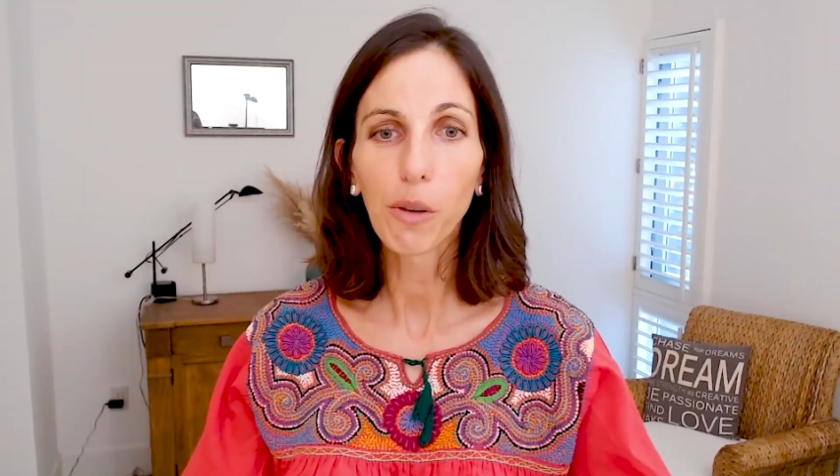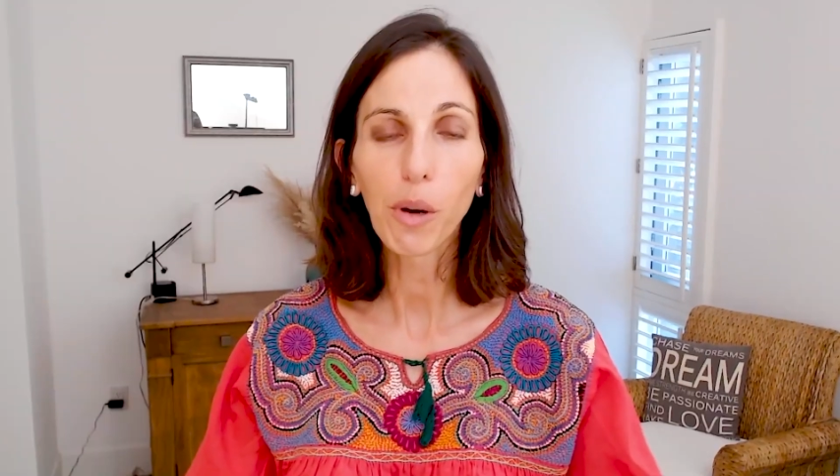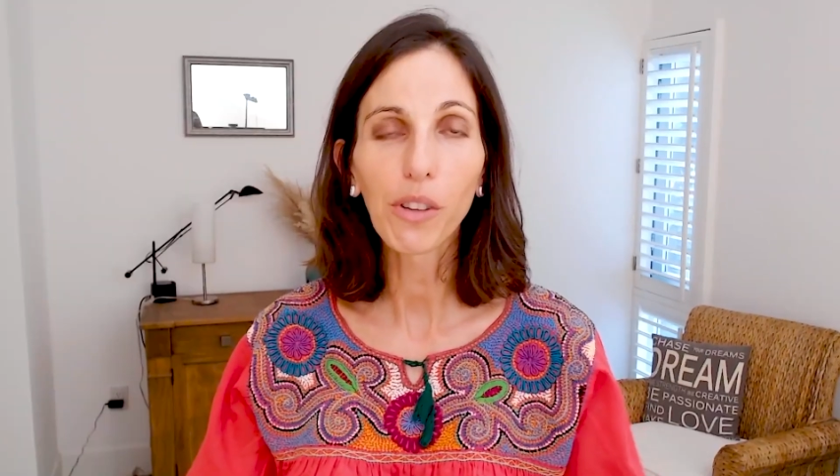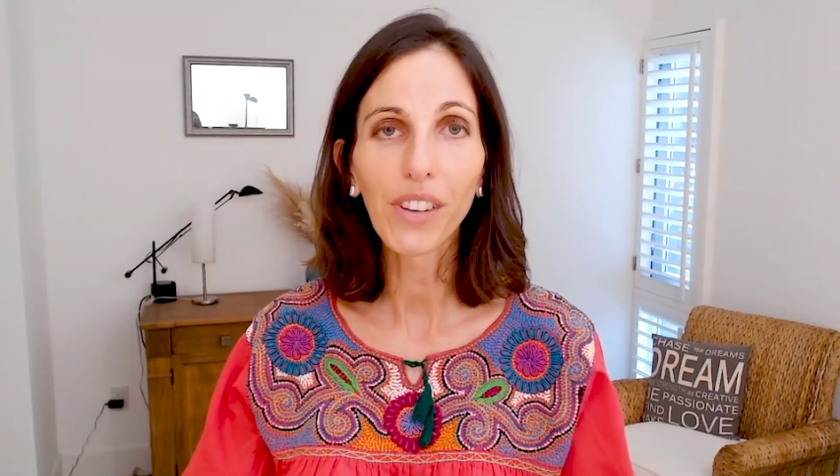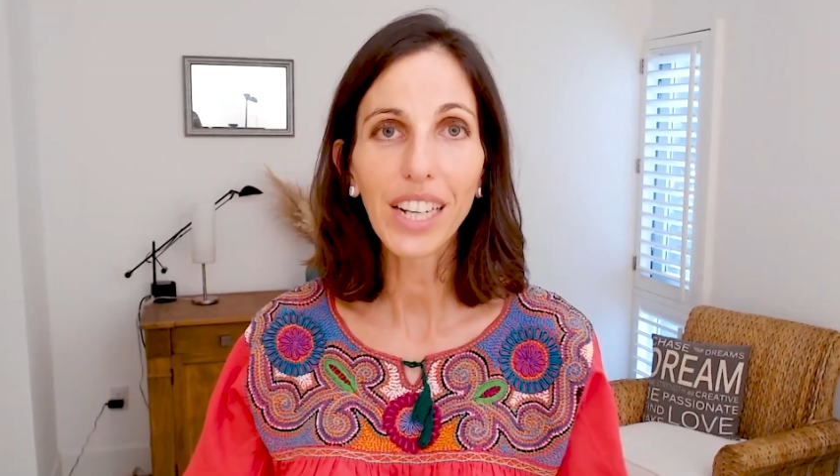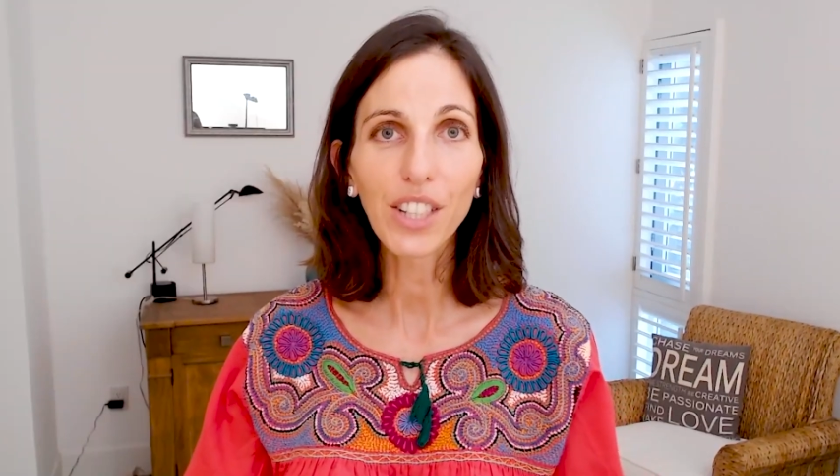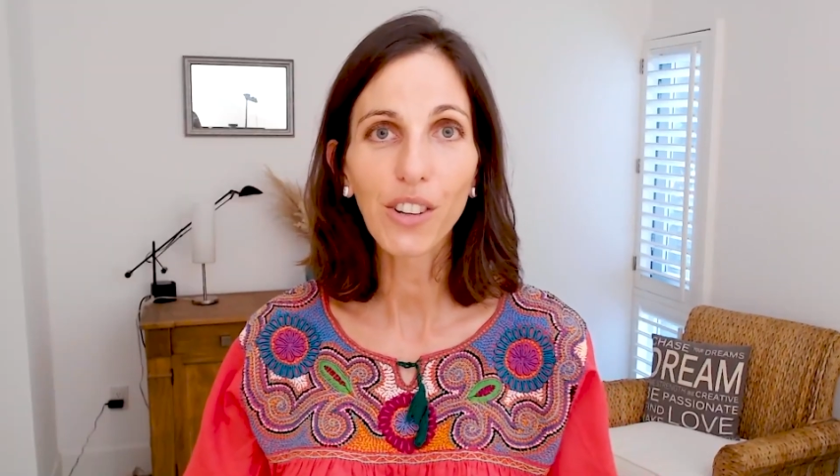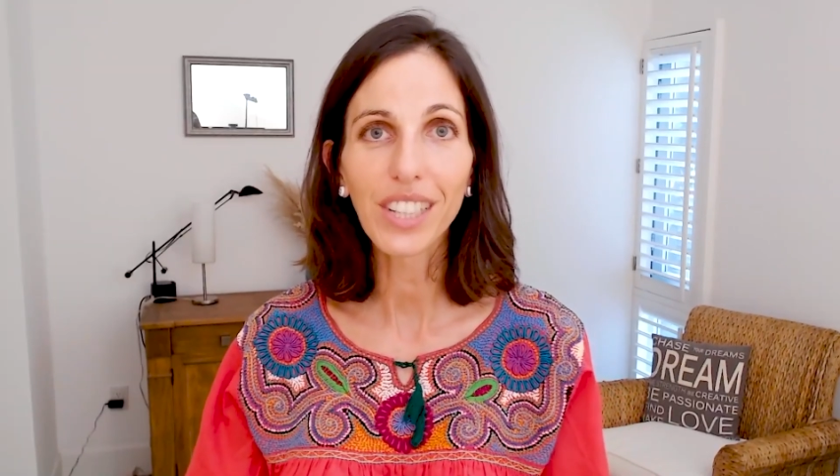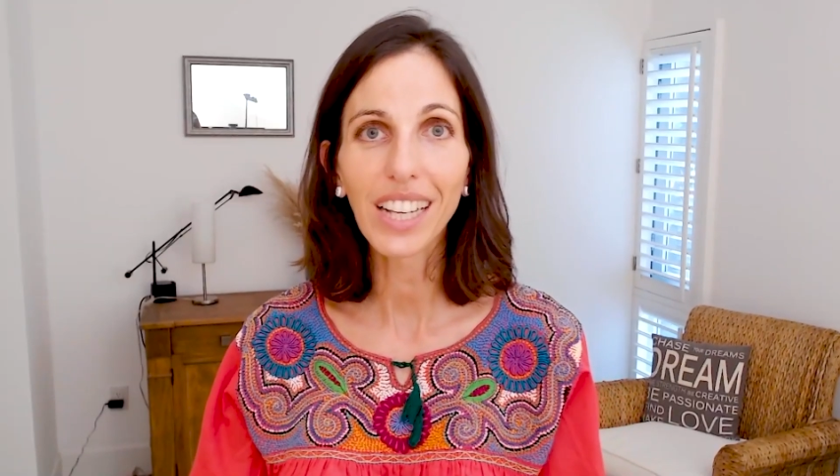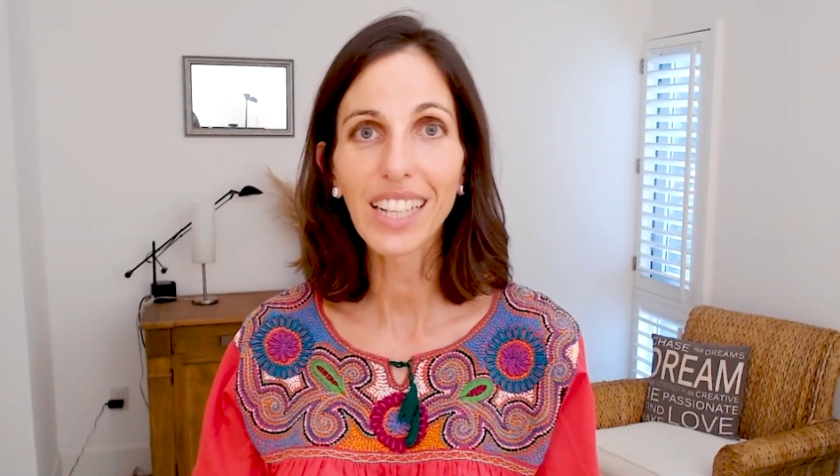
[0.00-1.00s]
more
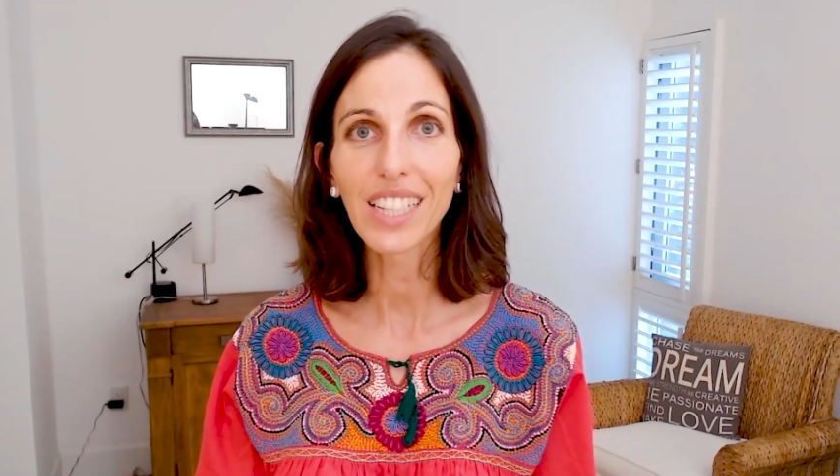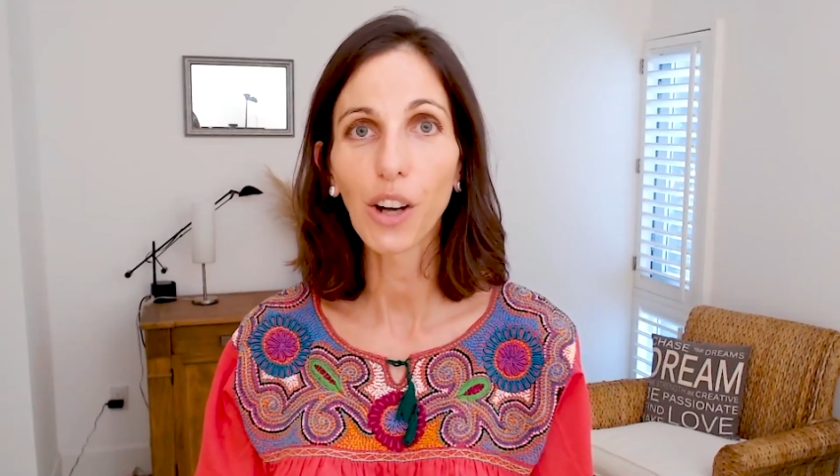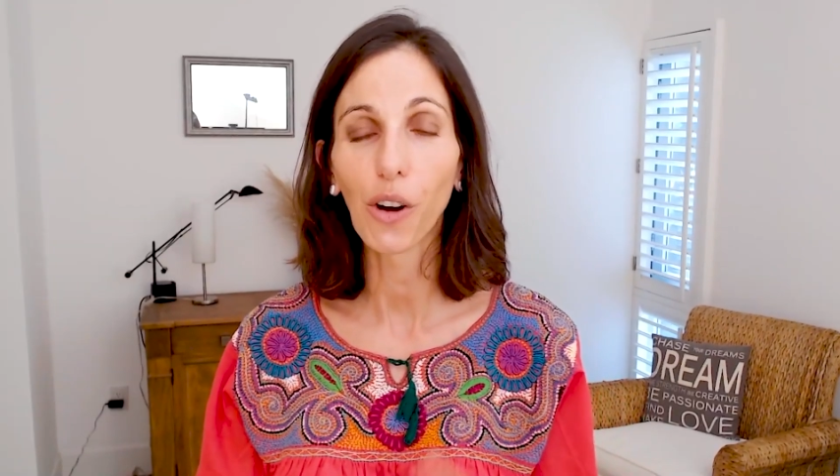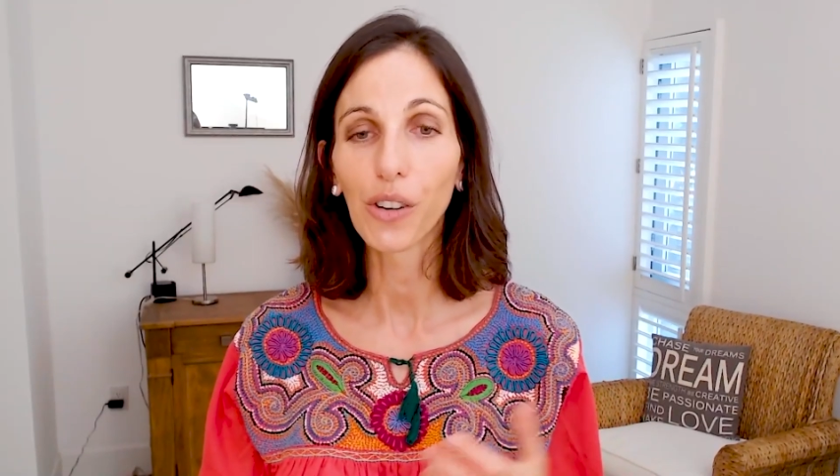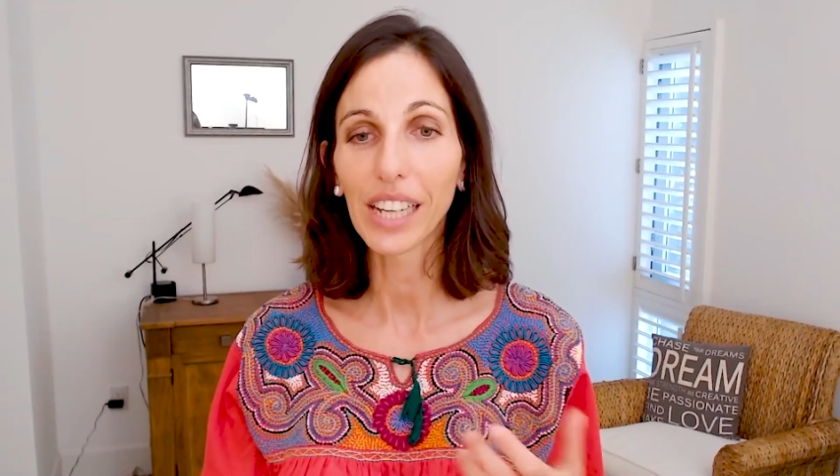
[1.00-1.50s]
resources on